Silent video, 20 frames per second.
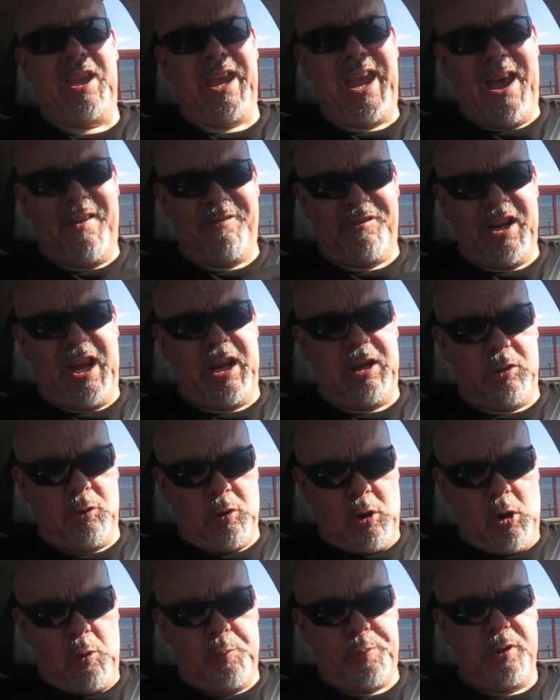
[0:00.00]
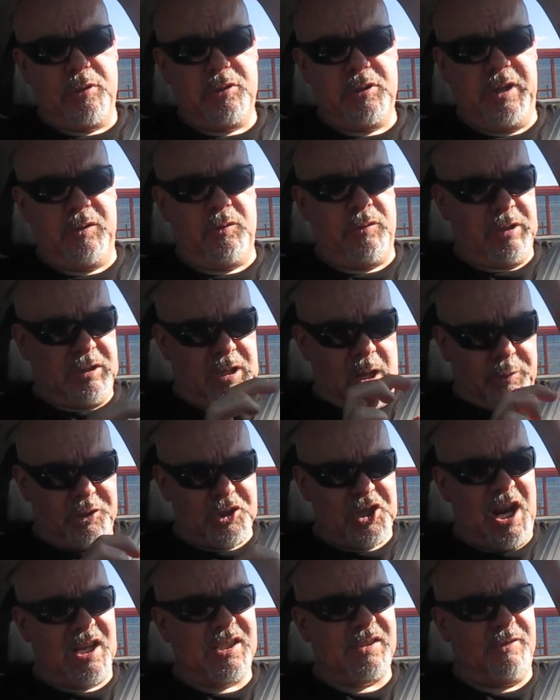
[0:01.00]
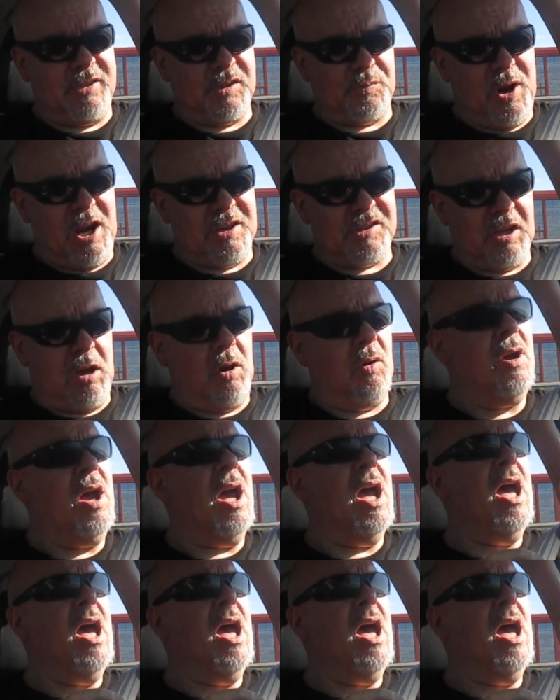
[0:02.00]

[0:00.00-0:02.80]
caffeinated group, doing the double shots of espresso,